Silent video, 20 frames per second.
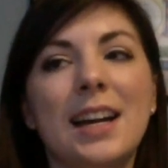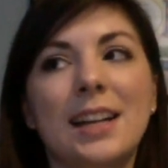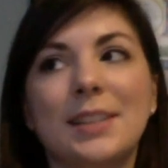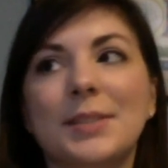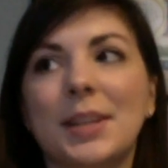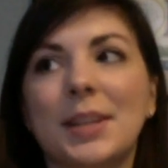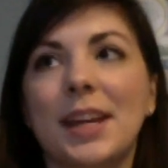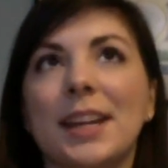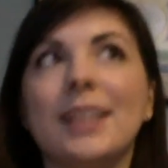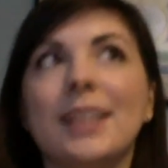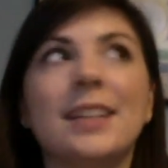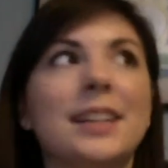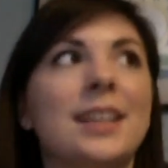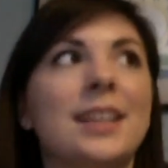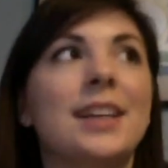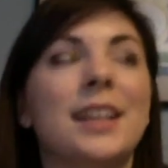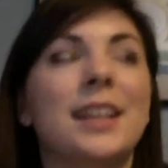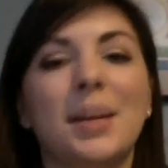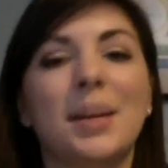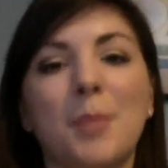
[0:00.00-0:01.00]
like
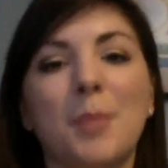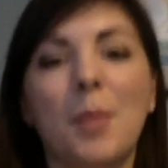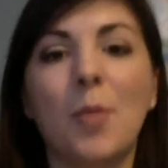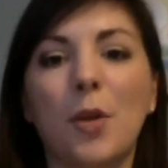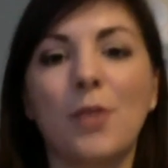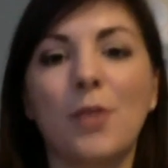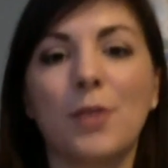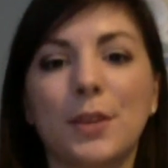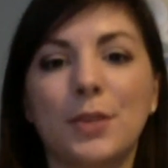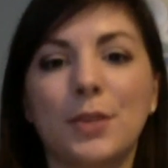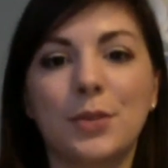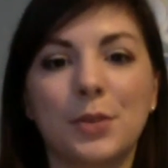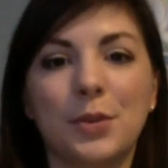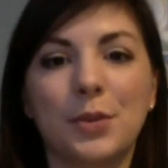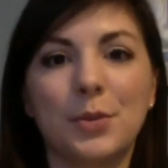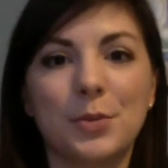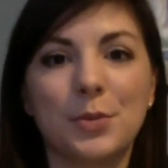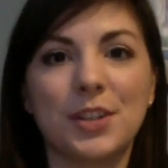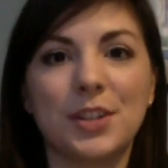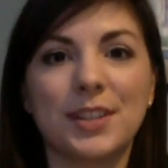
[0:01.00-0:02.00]
in my boyfriend's
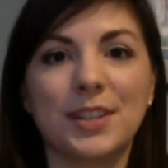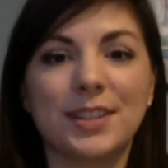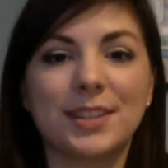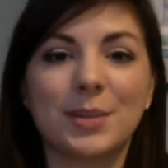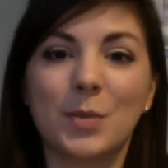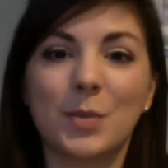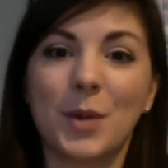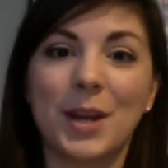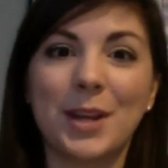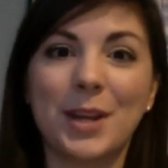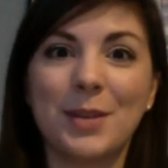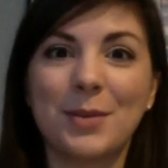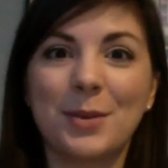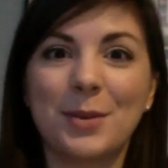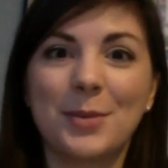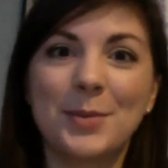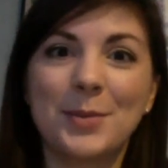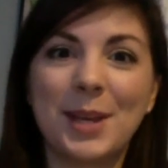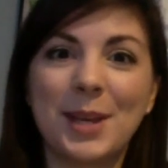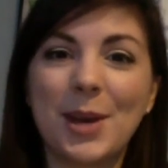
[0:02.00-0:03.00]
room just waiting
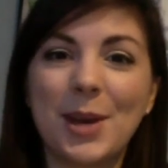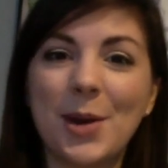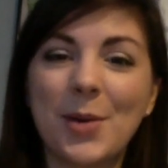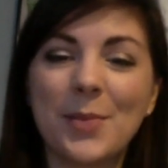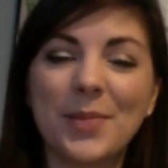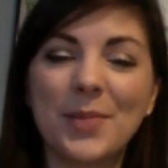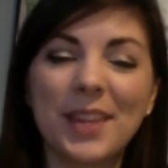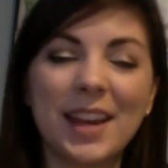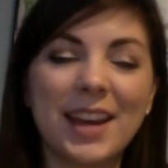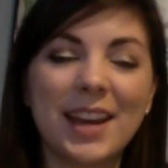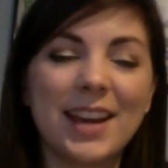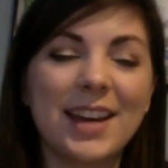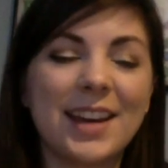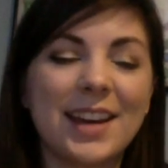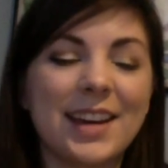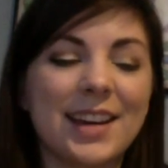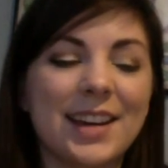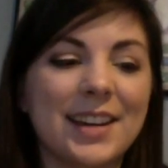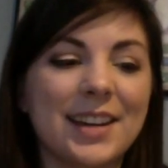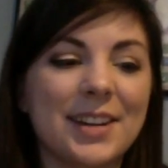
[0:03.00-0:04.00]
for him to get home.
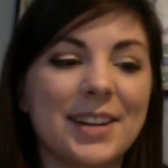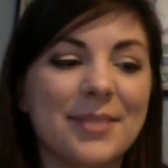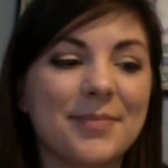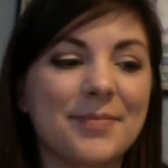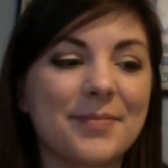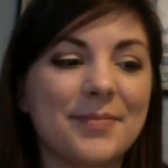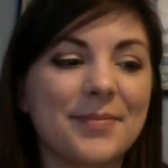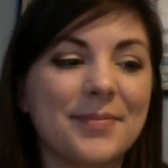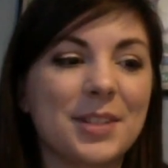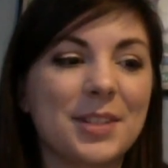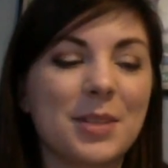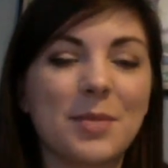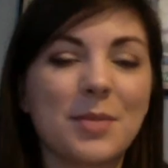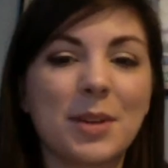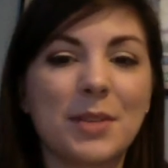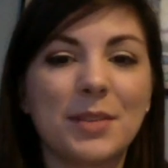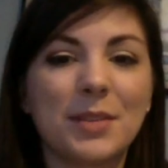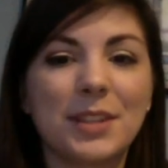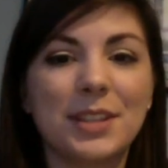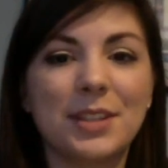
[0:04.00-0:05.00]
So I'm
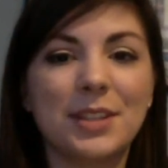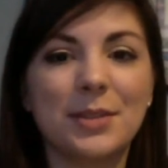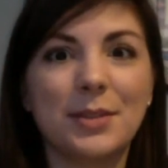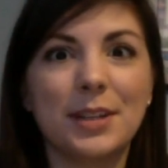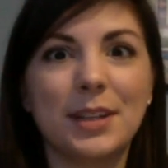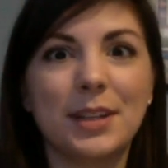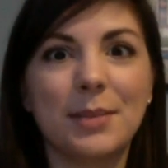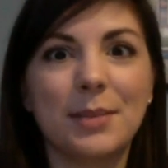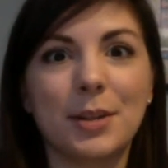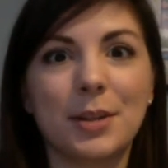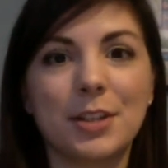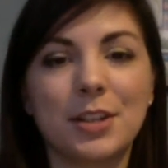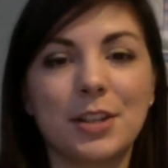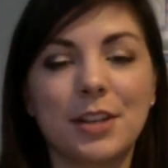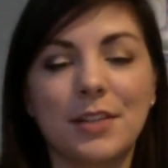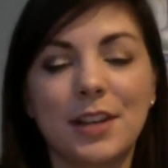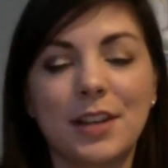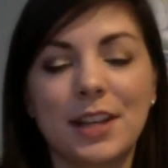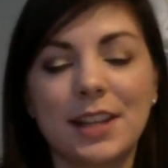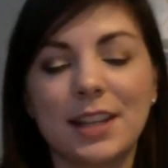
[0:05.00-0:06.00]
not really doing much
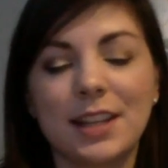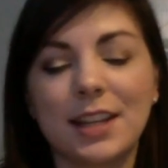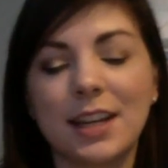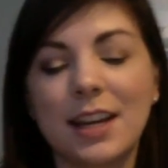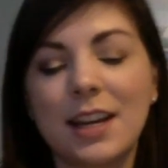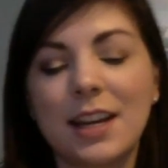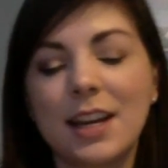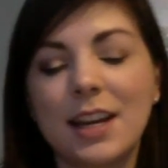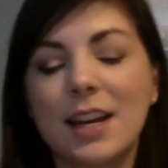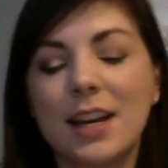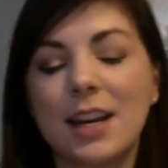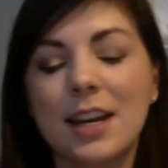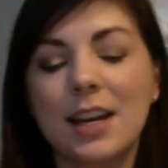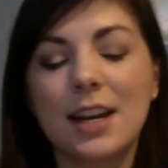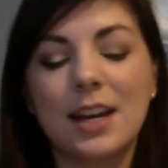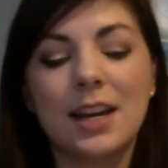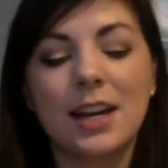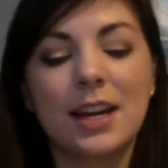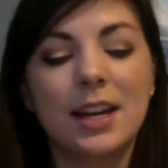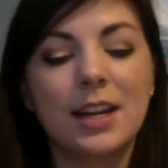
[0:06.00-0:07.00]
of anything.
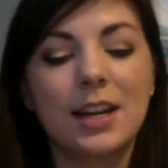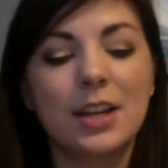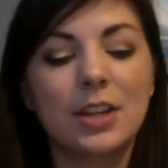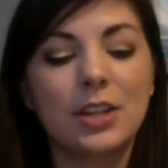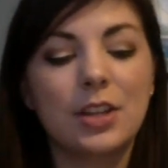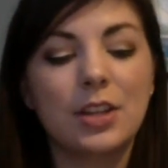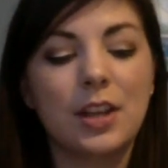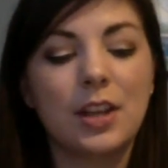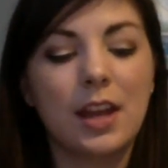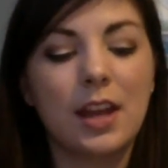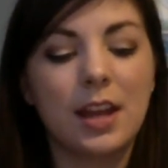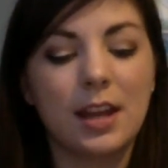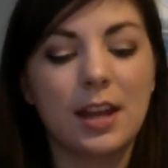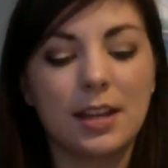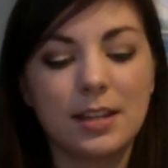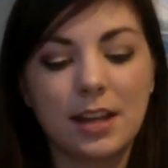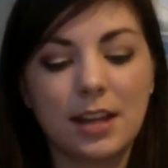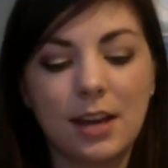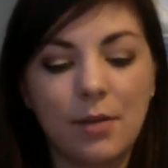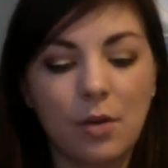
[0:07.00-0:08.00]

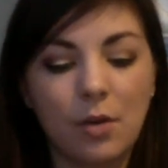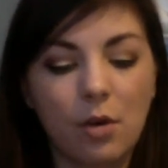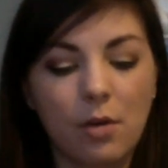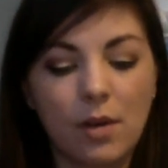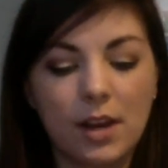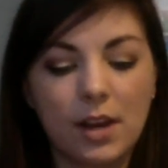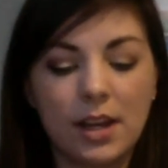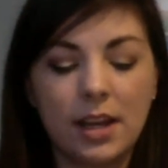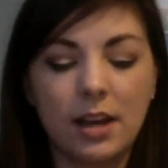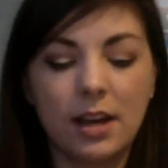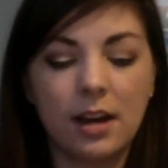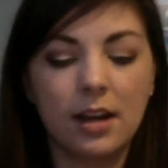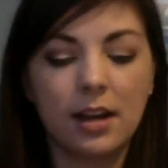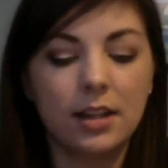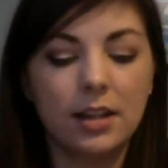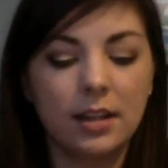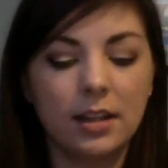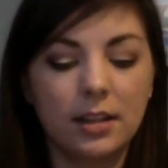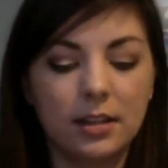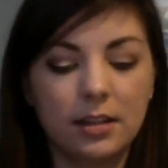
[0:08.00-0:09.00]
And I've already
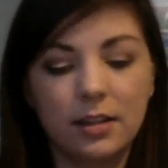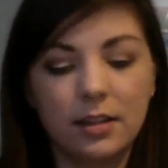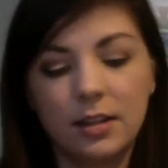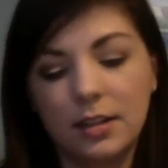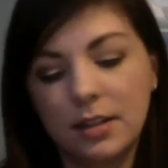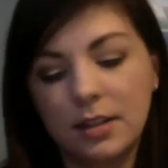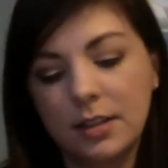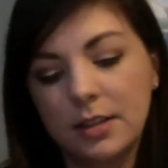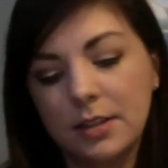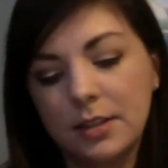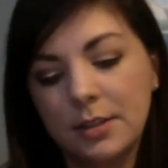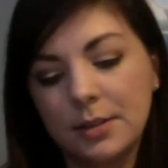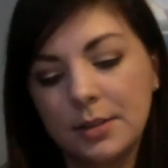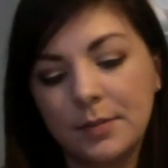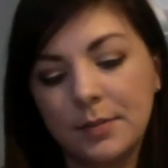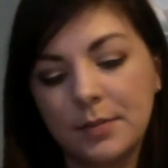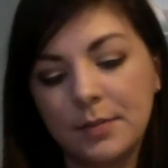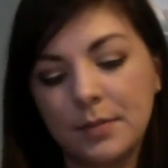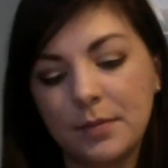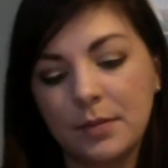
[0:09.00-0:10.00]
gotten
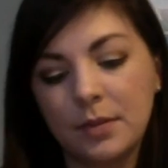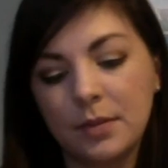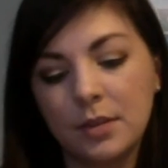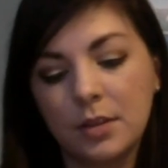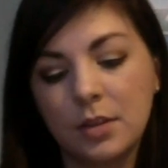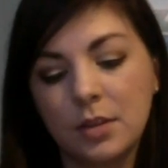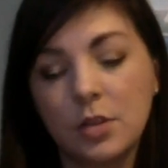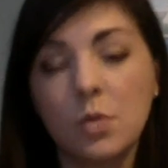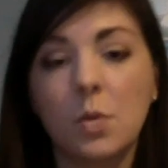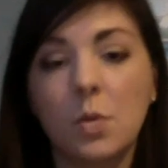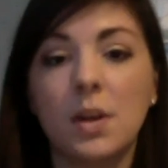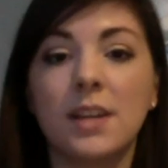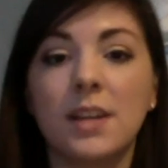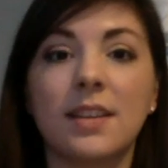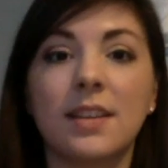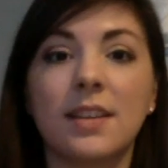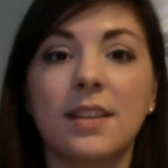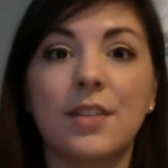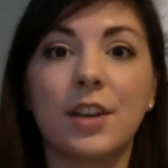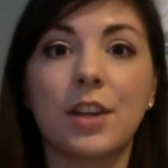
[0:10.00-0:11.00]

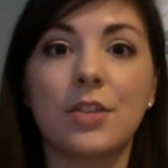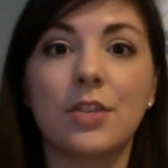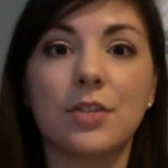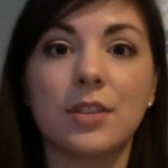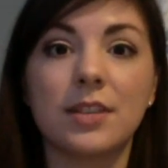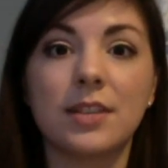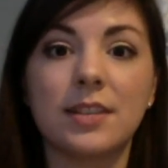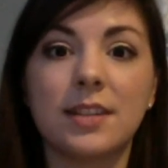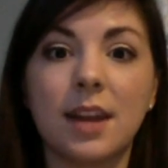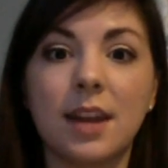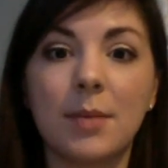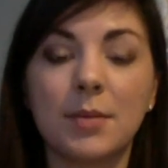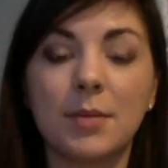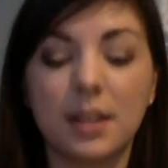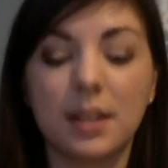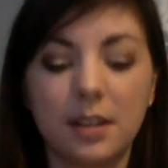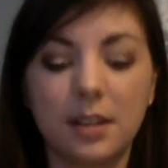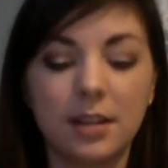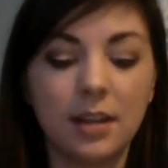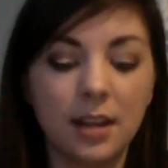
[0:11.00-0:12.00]
2,700 steps
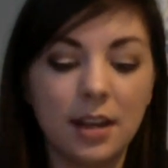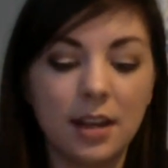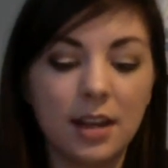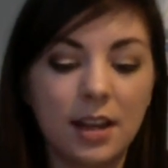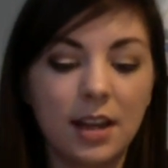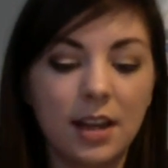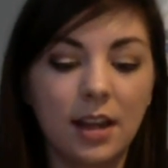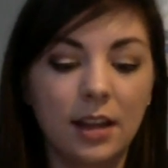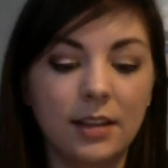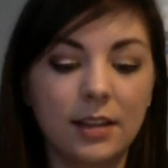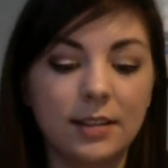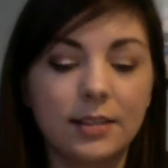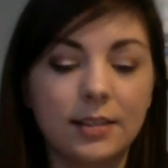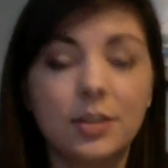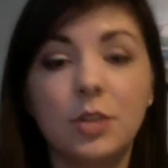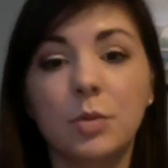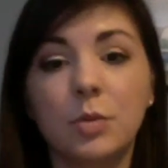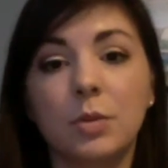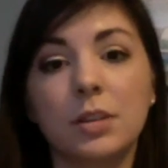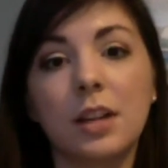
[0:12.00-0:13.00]
and it's
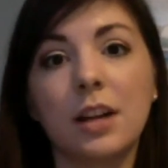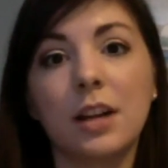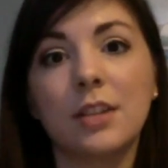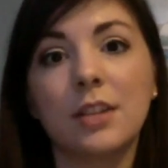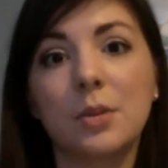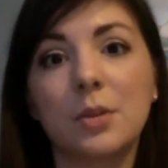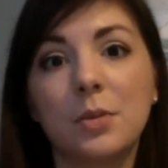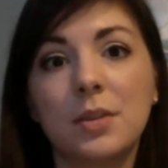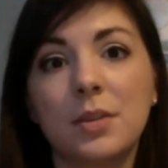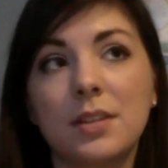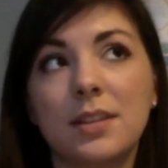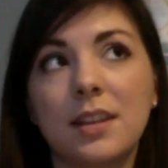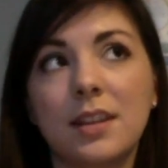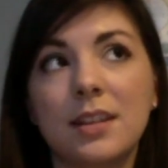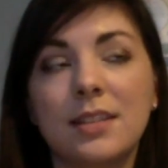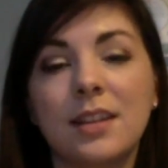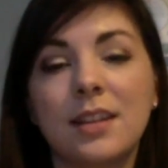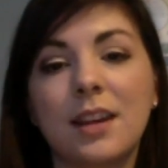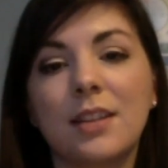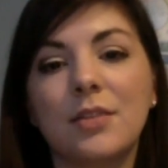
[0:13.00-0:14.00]
2 o'clock. So
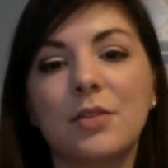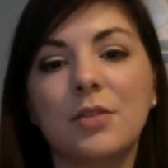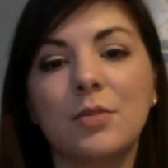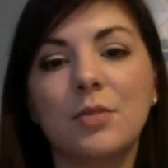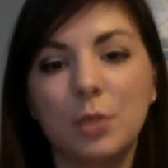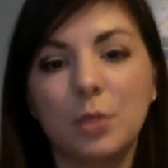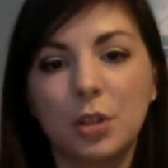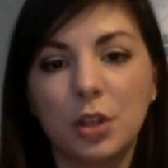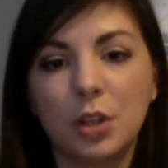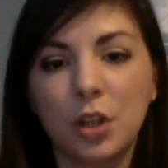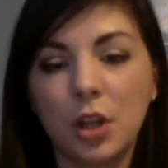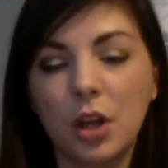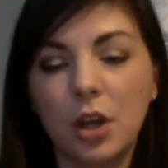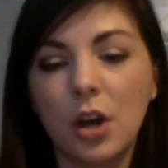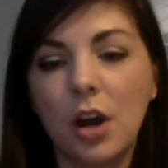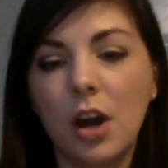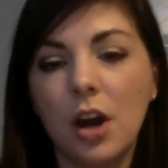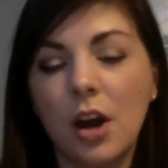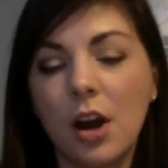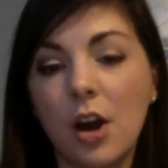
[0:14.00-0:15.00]
that's not
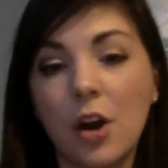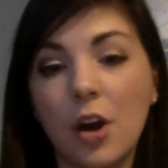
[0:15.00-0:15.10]
a